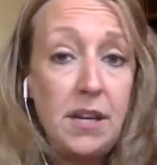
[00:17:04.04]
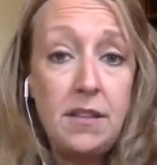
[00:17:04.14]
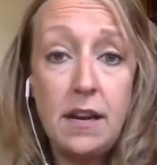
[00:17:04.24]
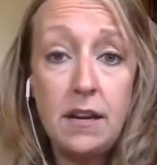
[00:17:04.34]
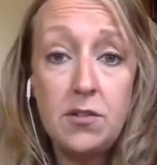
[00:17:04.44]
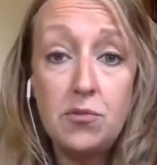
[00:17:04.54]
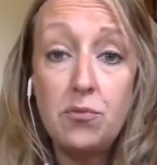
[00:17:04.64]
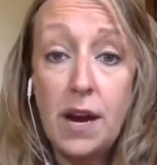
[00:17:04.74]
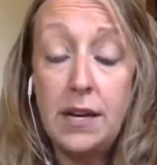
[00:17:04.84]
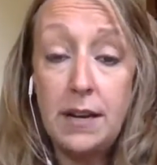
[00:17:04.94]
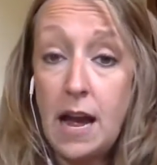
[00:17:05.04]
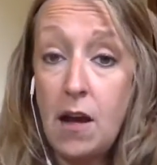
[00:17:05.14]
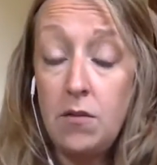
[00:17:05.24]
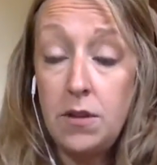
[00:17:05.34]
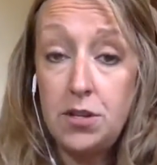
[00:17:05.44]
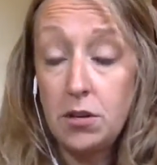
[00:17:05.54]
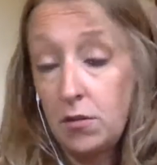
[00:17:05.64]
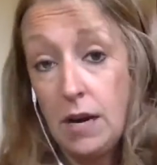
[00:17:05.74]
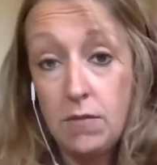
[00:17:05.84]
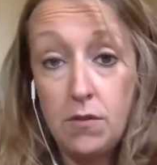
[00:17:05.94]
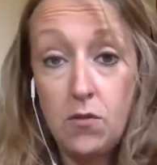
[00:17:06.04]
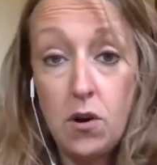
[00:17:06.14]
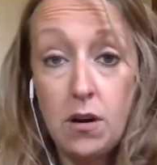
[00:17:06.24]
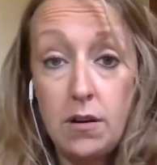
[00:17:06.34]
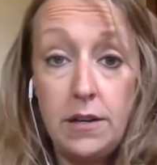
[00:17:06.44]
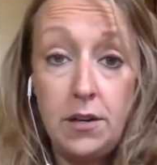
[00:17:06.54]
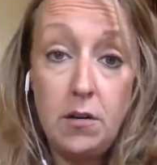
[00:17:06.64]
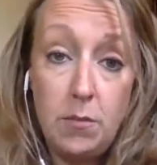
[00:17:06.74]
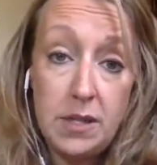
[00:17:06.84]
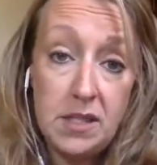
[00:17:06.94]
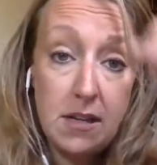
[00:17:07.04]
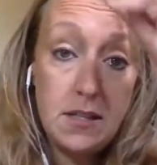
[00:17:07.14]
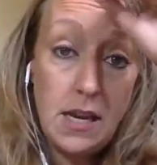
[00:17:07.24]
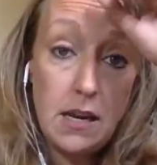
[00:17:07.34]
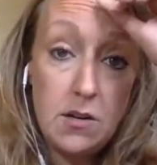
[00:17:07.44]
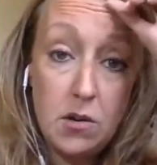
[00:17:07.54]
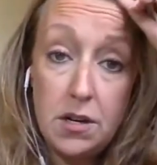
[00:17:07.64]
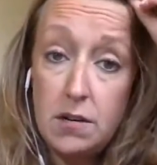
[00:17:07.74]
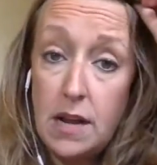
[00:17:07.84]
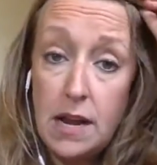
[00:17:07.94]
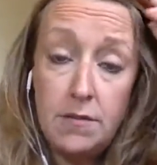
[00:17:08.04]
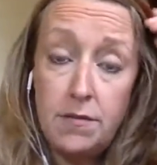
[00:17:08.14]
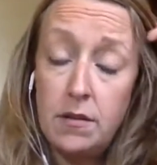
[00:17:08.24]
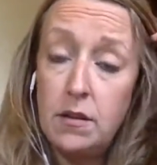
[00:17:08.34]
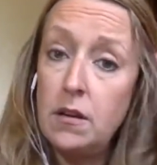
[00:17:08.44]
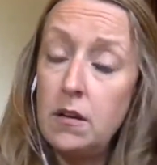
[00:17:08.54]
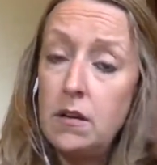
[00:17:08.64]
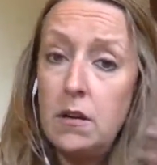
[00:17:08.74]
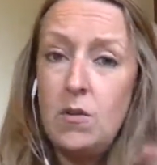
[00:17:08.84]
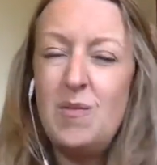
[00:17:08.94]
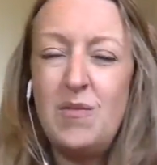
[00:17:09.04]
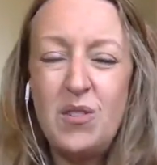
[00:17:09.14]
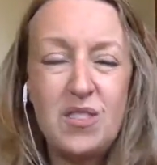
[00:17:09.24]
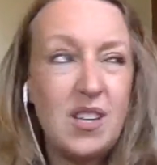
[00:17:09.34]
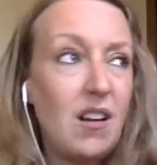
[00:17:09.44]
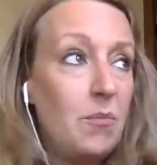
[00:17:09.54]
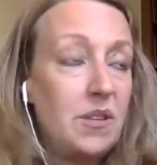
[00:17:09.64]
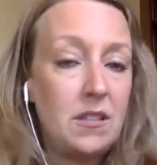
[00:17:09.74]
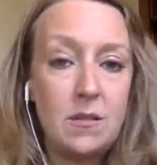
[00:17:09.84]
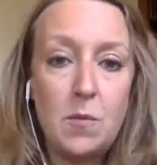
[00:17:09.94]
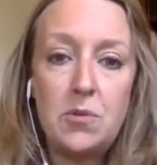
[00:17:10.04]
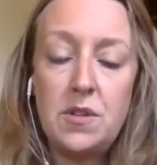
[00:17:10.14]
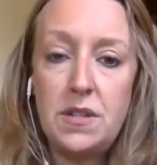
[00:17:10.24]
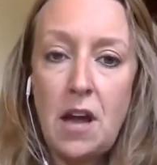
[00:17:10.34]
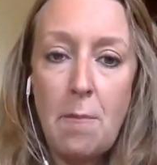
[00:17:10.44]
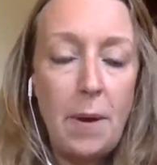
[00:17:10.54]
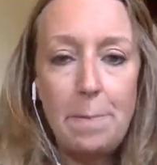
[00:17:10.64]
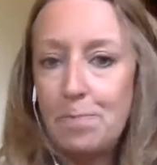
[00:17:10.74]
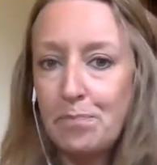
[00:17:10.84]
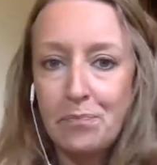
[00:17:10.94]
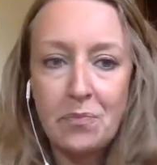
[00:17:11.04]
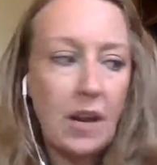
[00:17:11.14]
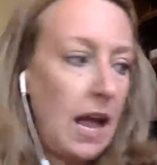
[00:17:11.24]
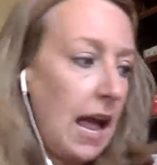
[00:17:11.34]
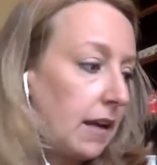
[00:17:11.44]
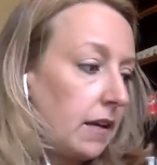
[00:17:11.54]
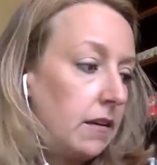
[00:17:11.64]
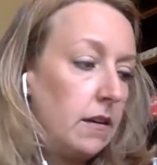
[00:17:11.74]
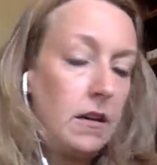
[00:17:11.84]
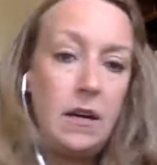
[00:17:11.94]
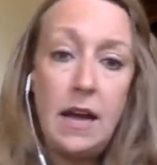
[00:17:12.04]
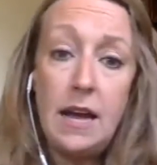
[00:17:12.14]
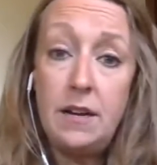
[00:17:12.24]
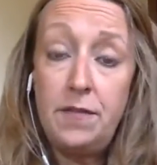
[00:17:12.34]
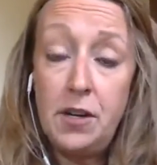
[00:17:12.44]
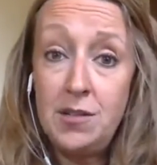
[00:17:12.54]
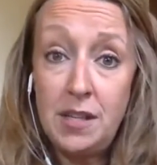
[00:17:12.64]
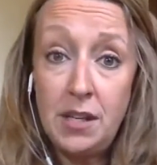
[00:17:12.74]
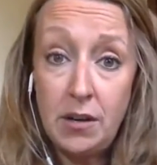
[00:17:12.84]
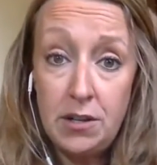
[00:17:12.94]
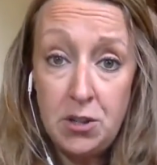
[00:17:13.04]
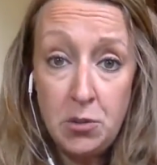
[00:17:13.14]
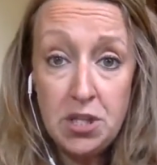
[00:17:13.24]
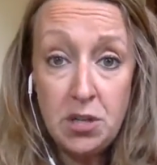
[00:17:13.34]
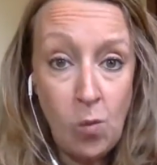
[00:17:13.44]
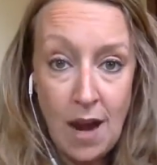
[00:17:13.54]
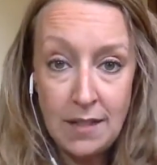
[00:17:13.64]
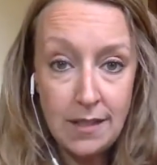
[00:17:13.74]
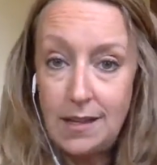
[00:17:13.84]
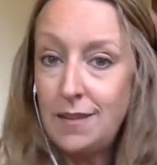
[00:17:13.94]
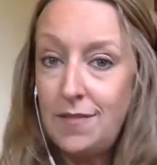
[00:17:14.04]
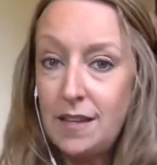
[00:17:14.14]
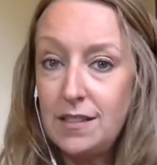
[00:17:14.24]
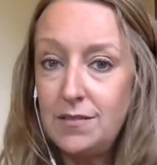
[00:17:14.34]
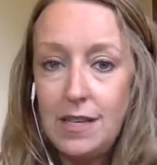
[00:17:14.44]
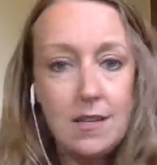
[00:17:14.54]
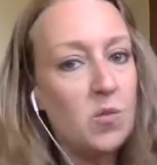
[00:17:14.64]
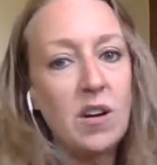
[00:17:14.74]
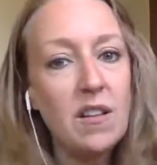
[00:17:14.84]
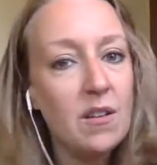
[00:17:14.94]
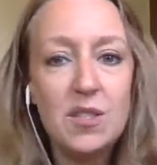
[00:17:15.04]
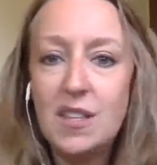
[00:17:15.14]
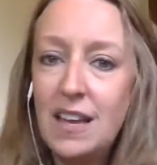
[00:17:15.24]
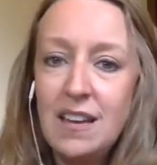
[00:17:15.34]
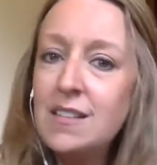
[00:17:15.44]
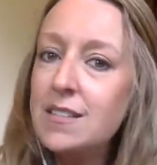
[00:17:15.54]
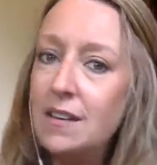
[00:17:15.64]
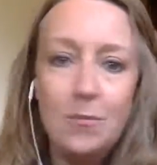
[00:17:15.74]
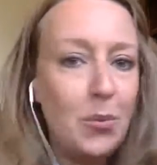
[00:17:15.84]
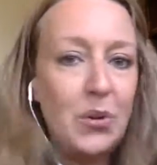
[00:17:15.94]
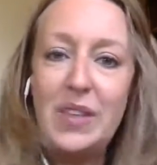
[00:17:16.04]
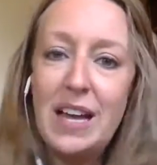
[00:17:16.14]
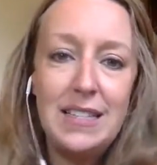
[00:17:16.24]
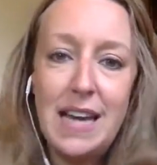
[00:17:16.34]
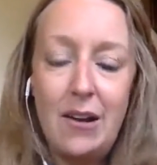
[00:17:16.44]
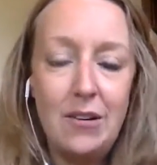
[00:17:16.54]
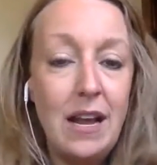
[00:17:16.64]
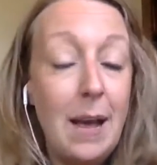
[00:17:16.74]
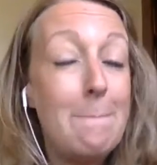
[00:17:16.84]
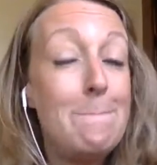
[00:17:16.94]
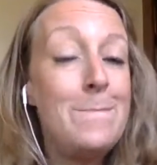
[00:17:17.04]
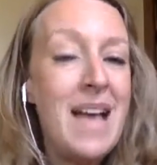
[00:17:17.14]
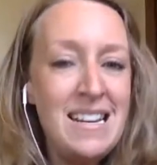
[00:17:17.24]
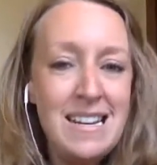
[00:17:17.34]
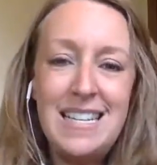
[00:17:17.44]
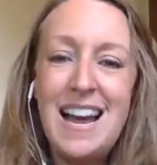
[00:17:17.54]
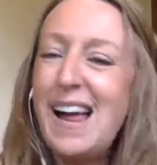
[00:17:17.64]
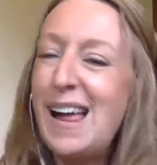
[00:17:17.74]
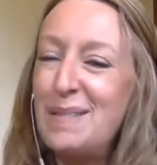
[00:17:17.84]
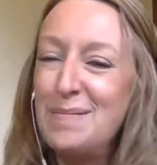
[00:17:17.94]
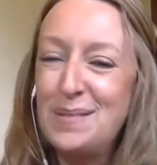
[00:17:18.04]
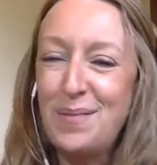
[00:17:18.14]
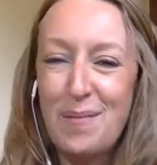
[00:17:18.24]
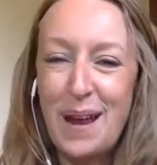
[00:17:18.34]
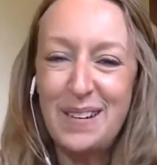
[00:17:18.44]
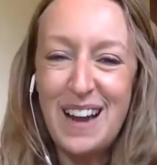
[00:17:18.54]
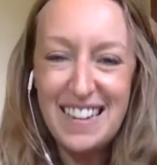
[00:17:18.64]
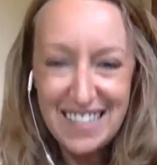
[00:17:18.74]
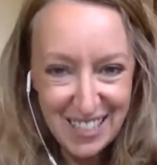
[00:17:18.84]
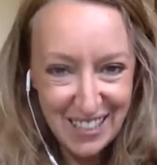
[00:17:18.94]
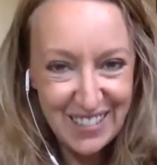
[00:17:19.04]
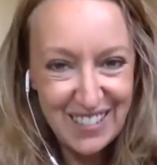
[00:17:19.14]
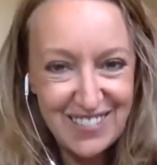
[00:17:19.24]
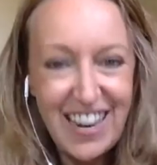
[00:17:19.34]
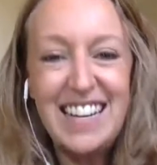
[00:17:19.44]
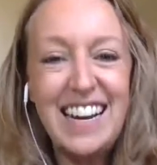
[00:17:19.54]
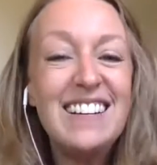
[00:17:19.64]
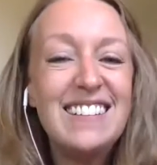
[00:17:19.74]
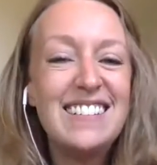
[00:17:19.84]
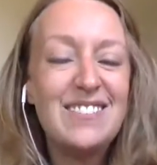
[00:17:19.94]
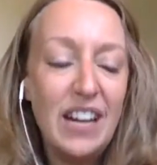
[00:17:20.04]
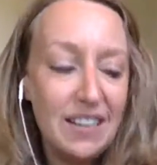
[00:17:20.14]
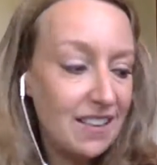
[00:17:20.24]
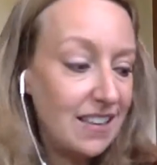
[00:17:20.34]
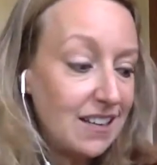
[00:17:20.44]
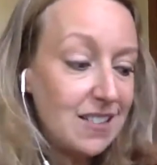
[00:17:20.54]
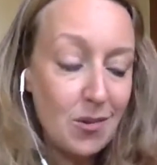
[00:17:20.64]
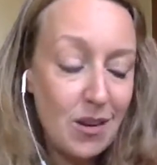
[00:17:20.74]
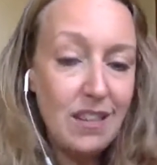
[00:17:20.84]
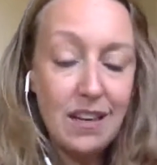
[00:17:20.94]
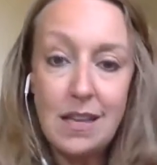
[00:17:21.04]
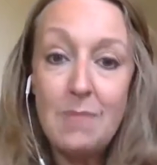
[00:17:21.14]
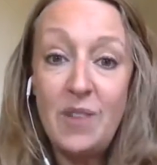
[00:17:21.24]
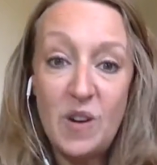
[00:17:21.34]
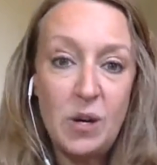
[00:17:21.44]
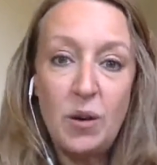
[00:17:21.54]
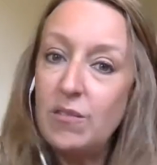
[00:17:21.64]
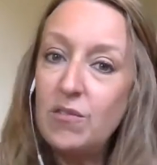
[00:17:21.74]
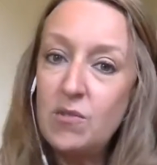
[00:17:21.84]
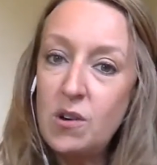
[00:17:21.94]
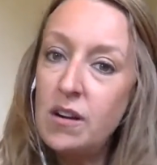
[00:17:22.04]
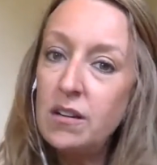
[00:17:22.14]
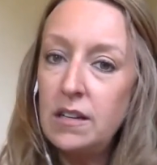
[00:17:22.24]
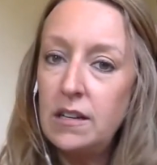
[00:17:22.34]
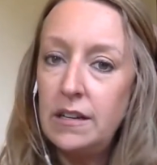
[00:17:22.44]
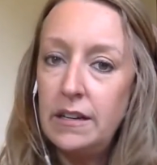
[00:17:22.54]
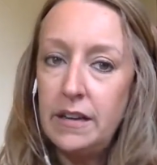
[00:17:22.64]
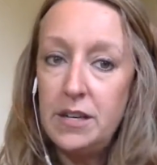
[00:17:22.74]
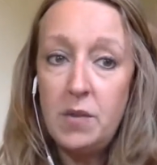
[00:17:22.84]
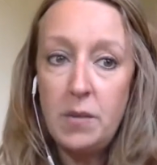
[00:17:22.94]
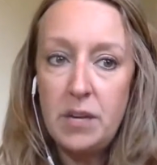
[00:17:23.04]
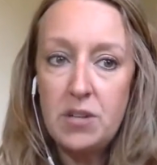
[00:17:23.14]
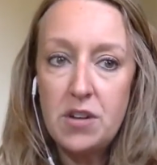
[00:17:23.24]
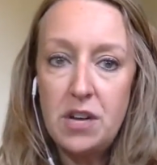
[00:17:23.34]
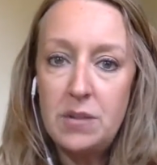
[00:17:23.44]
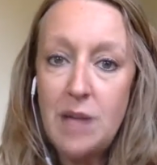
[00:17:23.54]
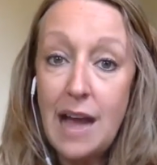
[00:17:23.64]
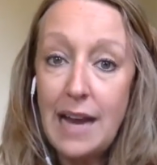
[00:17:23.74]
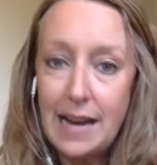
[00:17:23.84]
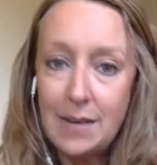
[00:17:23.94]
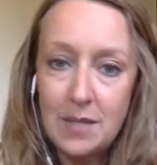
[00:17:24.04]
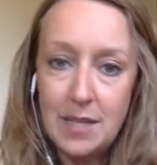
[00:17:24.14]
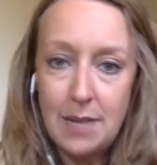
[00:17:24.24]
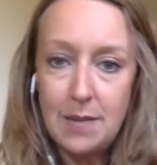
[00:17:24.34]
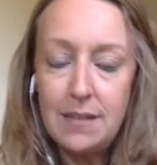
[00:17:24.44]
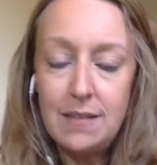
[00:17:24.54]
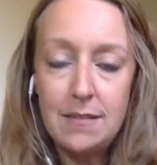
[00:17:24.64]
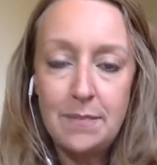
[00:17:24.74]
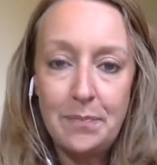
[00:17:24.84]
things right now that you're grateful for in your business and or your life. We've been focusing on business most of the time, but heck. And if using your intuition wisely and effectively is one of those things, then put that down. Many times for my gratitude writing, the 3 things I'm very grateful for. And you want to make sure to use I am statements.